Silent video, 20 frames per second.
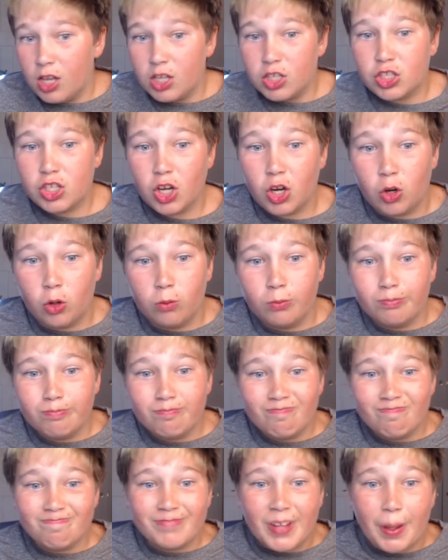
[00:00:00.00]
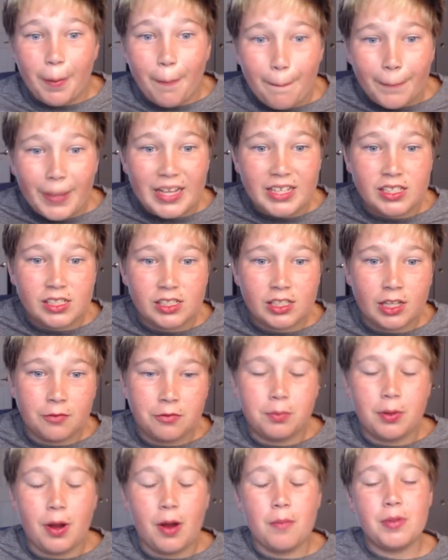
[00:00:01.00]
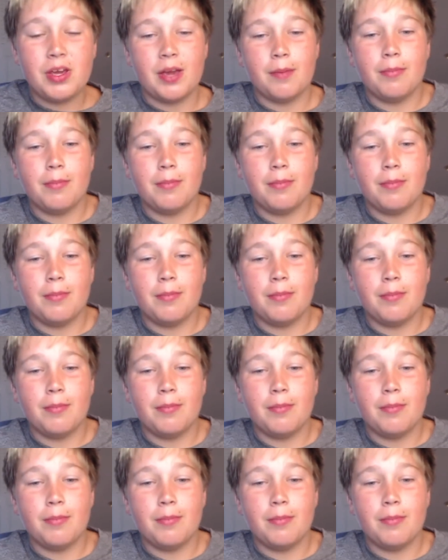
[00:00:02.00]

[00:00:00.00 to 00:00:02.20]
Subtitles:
So, basic stuff about me.